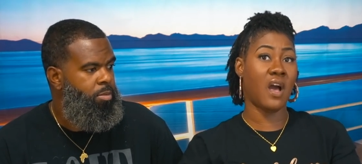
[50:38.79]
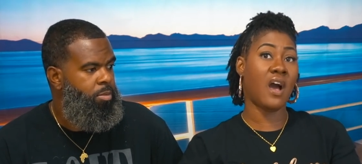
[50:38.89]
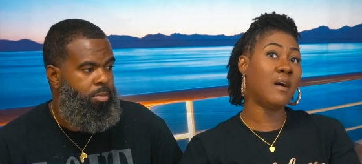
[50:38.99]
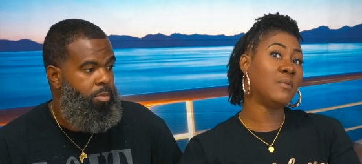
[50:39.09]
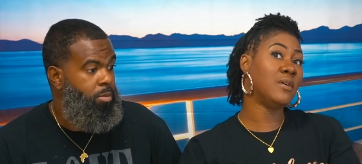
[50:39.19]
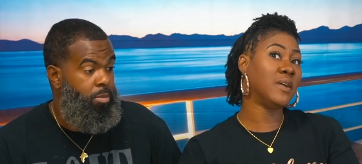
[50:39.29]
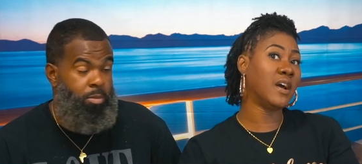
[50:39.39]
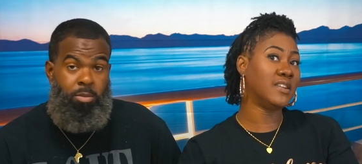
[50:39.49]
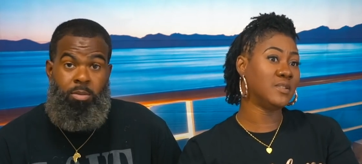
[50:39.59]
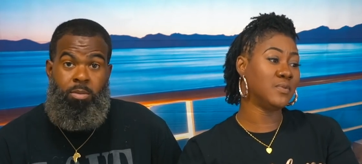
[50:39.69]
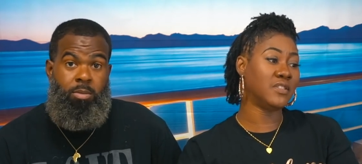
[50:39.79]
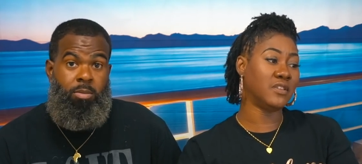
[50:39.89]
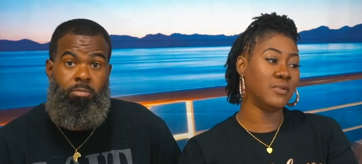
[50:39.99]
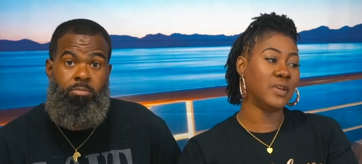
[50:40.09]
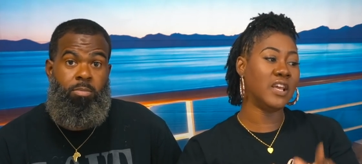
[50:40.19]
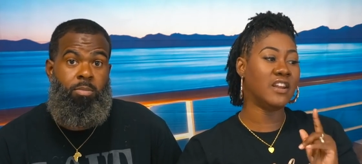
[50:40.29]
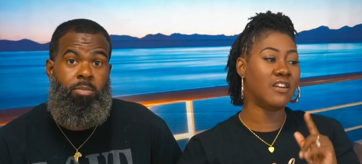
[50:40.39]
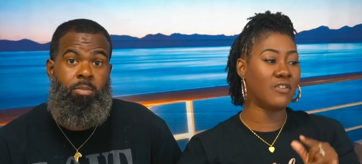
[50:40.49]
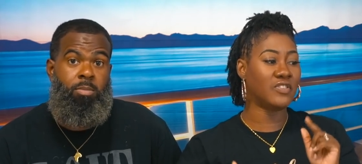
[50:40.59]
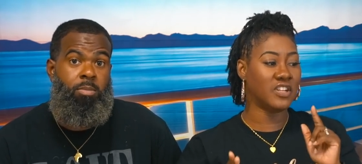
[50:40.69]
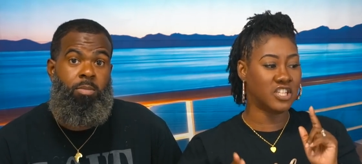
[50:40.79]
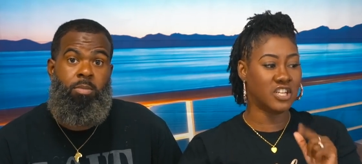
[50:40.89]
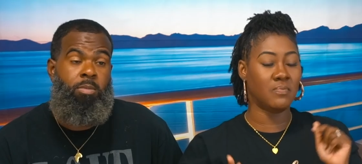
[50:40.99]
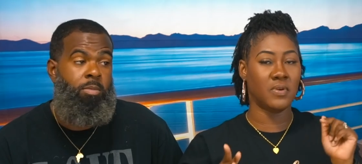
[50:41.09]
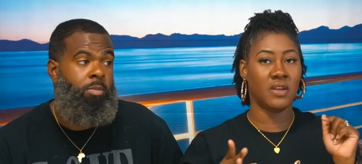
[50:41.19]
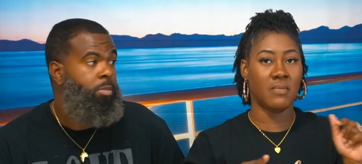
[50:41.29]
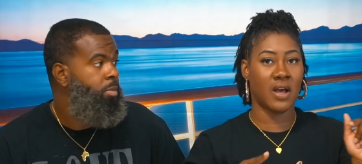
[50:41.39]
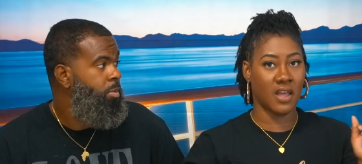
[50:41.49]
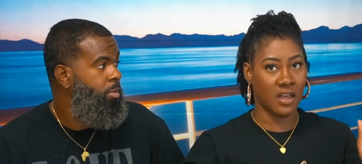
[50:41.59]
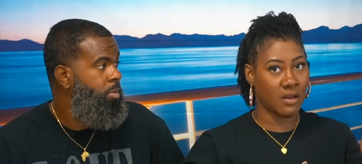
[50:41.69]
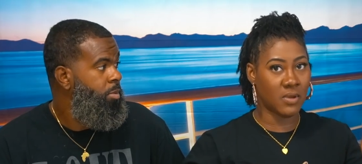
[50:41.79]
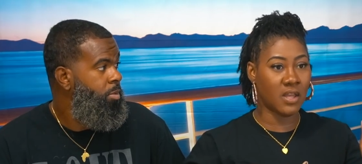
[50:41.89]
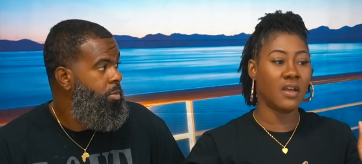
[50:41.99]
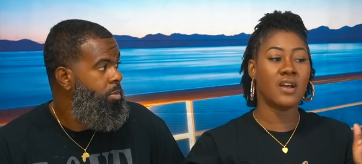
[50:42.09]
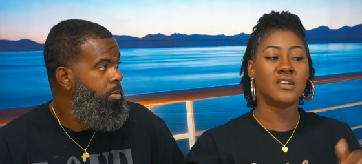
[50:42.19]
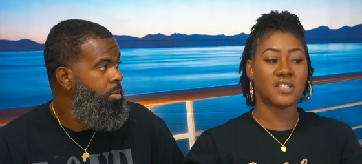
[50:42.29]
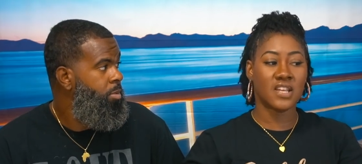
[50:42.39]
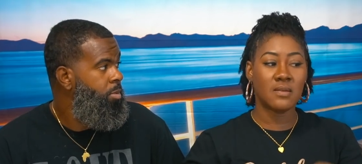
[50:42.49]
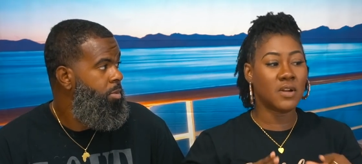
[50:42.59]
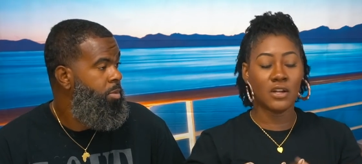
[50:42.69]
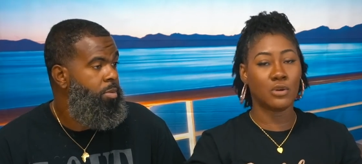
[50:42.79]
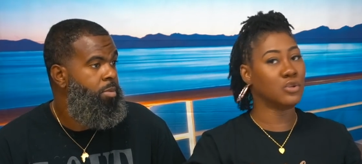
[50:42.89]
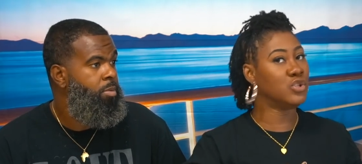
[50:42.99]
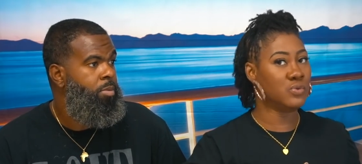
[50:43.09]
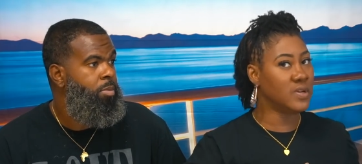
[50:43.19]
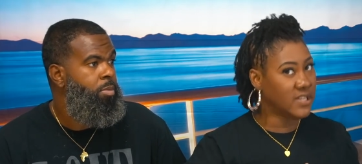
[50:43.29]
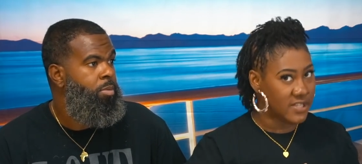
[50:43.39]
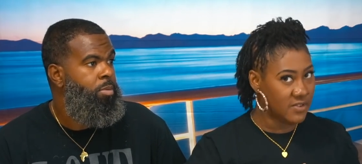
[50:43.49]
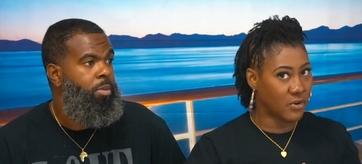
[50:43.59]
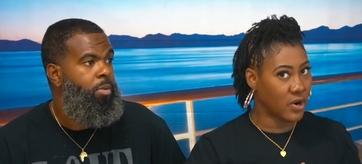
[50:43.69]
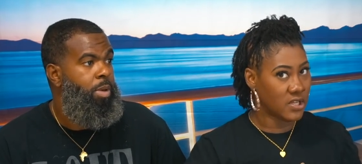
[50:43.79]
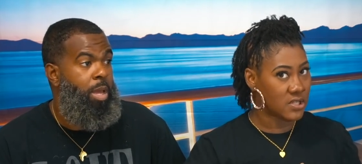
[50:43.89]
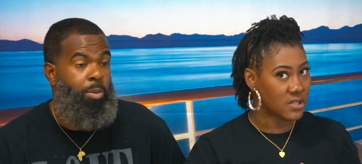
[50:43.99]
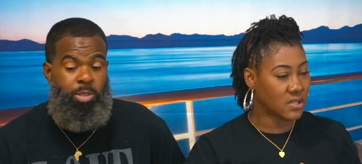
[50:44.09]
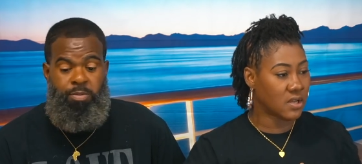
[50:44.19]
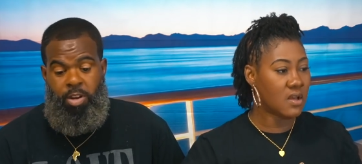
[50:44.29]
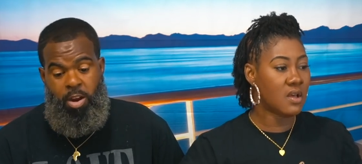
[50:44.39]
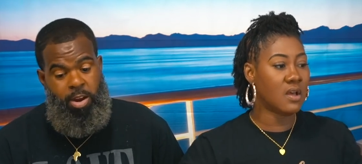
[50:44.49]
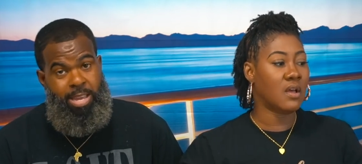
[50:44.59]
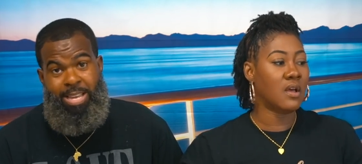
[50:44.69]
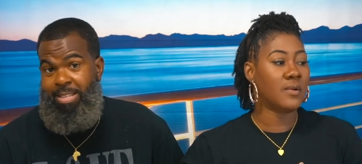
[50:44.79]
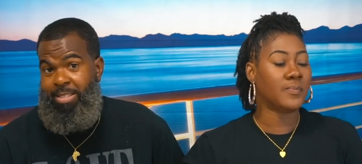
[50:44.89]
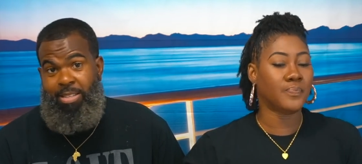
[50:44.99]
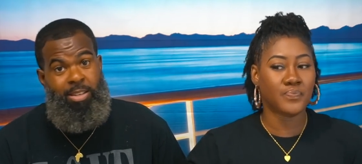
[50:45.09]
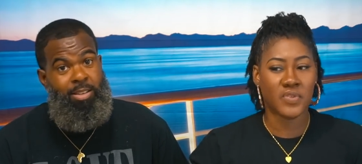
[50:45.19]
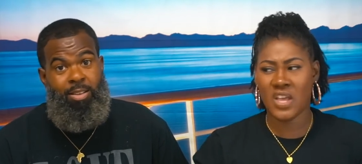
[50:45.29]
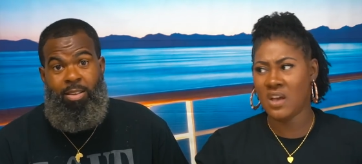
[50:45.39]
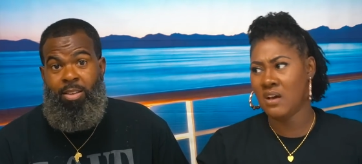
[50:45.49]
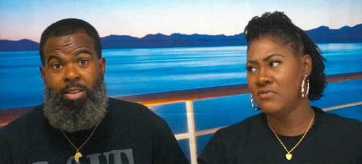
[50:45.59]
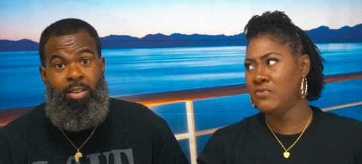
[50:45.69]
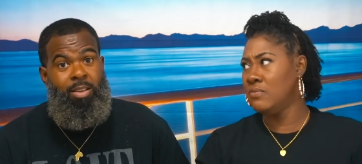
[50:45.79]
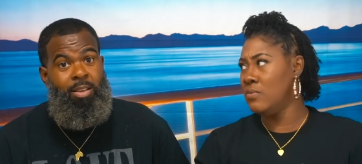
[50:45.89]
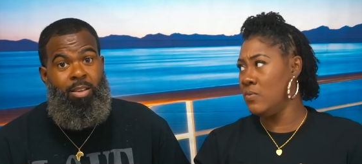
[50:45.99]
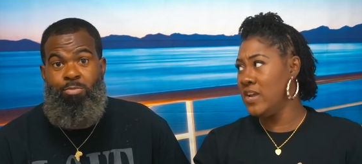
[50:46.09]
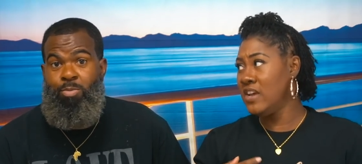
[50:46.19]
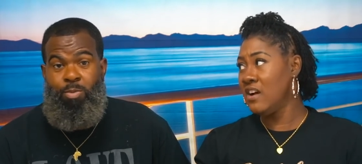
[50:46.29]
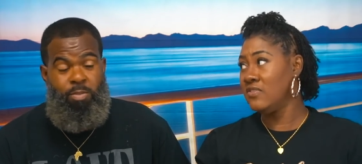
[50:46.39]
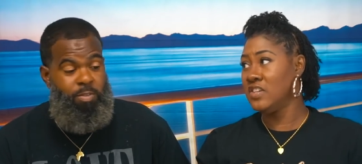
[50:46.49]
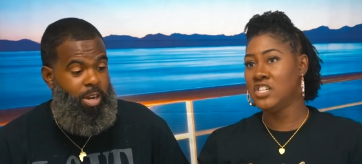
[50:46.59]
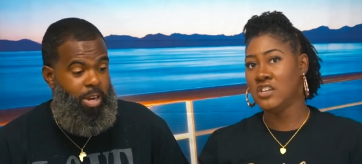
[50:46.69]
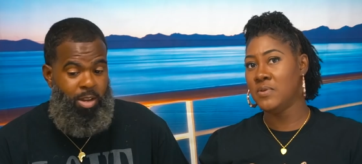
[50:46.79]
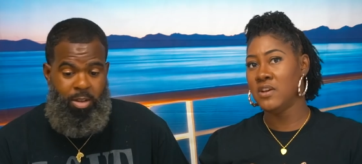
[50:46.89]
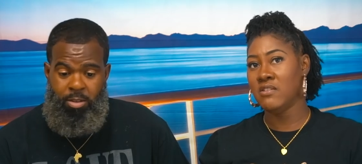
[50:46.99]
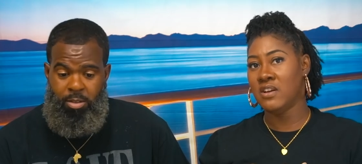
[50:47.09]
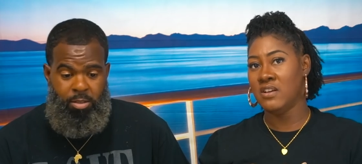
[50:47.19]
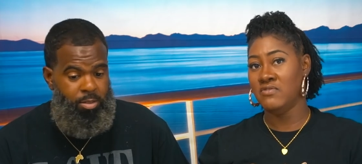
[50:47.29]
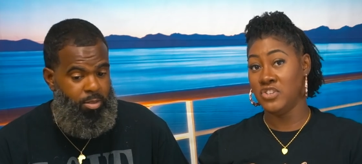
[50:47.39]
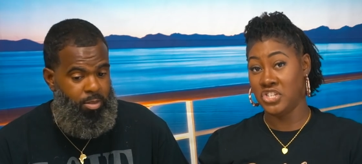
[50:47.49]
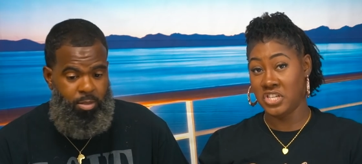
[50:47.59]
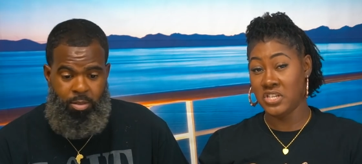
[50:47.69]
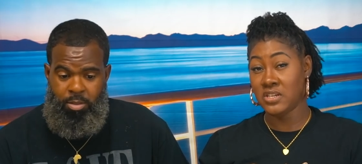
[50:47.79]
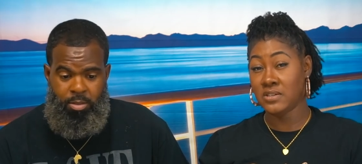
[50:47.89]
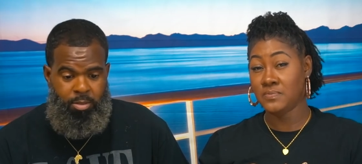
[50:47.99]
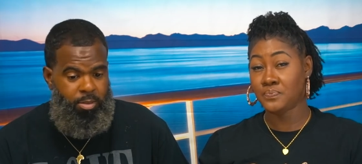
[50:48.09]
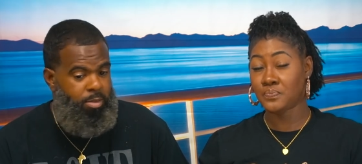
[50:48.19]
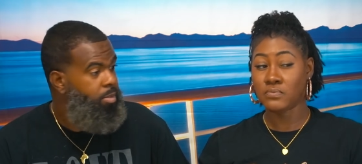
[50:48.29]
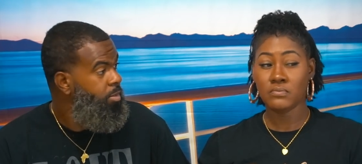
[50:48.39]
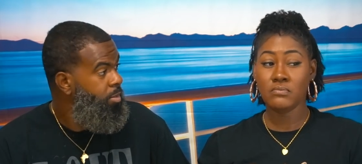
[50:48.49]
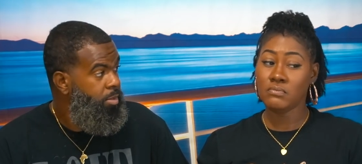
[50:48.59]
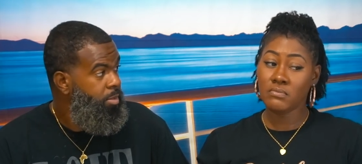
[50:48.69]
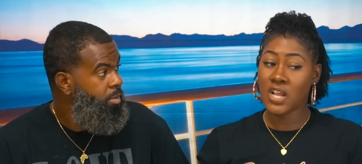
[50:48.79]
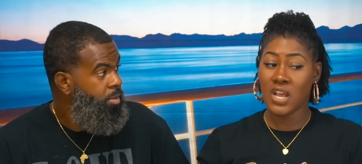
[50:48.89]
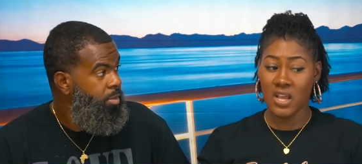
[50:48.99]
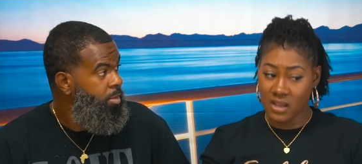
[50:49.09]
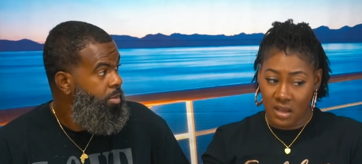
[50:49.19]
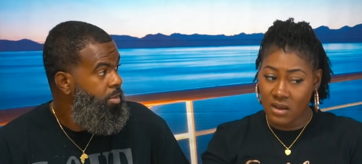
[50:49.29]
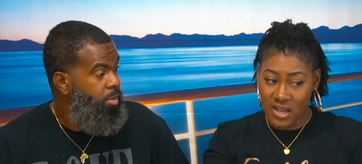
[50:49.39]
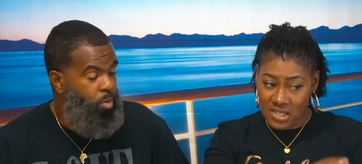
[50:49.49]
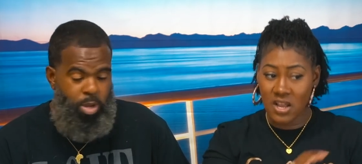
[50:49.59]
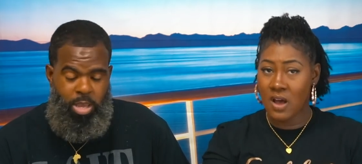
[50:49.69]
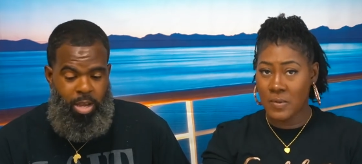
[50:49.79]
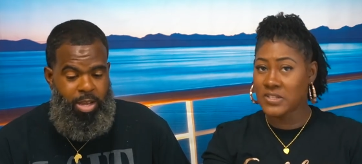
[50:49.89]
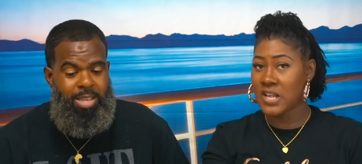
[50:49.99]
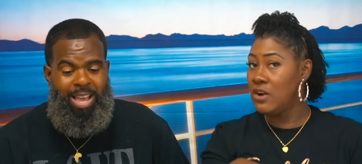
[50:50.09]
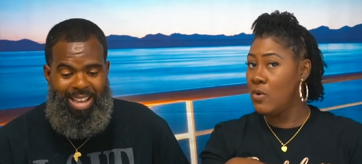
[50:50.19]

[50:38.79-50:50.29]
Speaker 1: I'm gonna be honest with you. Getting off the ship in Miami seemed a little too easy for us. It was
Speaker 2: very easy.
Speaker 1: Yeah, when we get off the very. ship here in Virginia, it's almost like